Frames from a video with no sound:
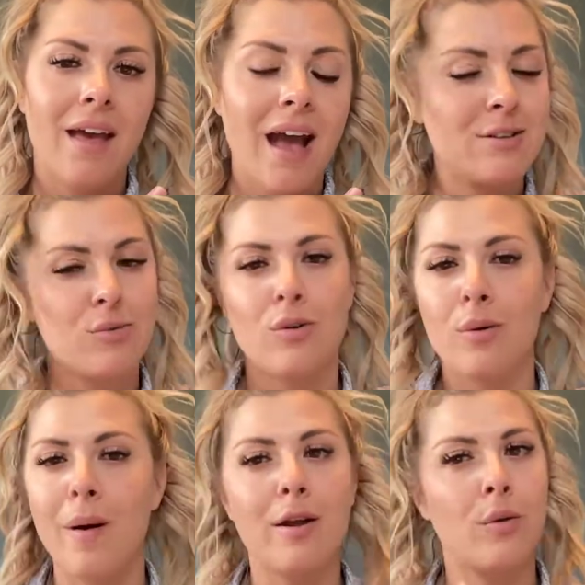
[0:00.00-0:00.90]
as a role
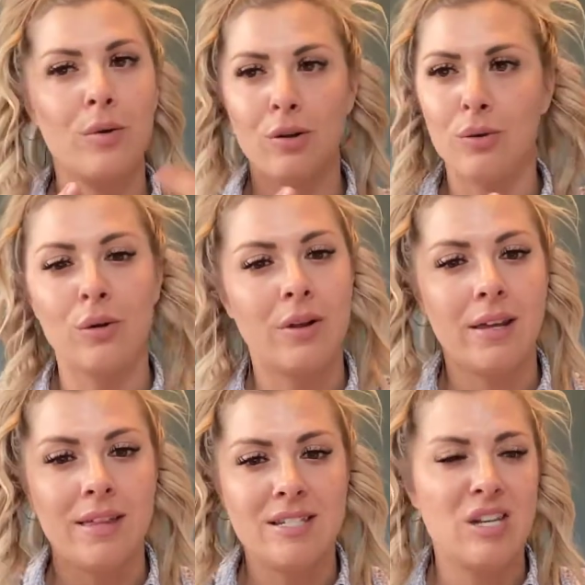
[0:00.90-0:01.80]
model when you look
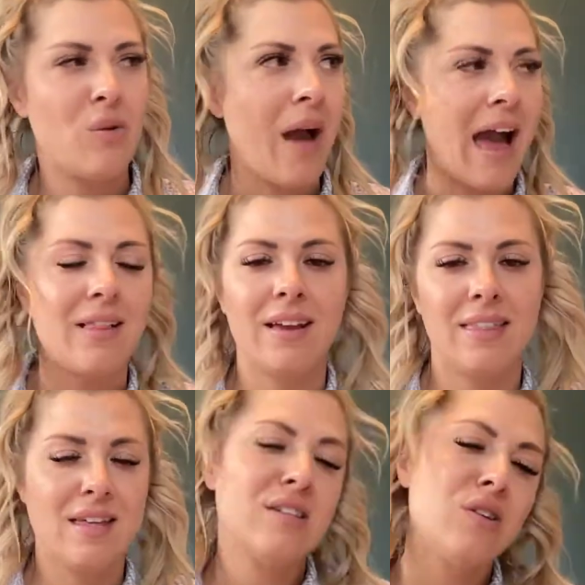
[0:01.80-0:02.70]
like this and you act like
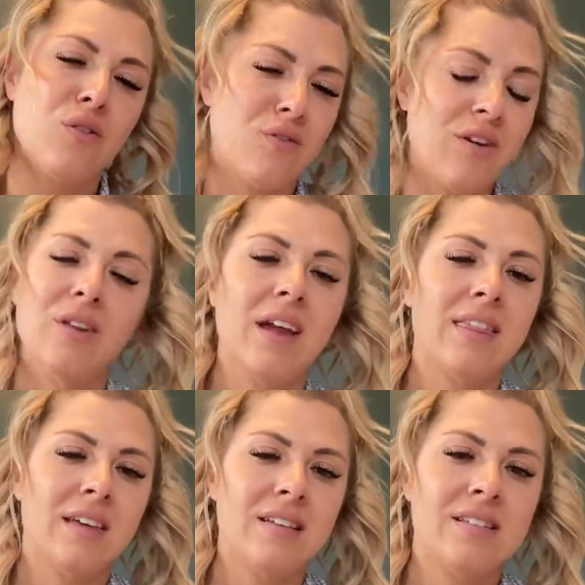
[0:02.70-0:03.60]
this and you feel
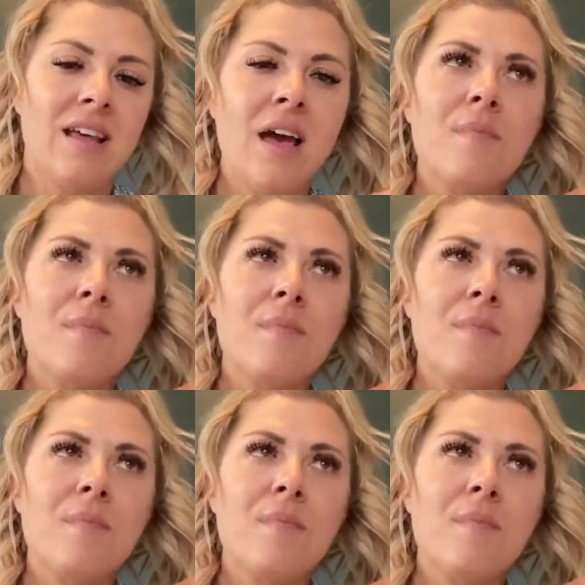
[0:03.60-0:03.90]
like this?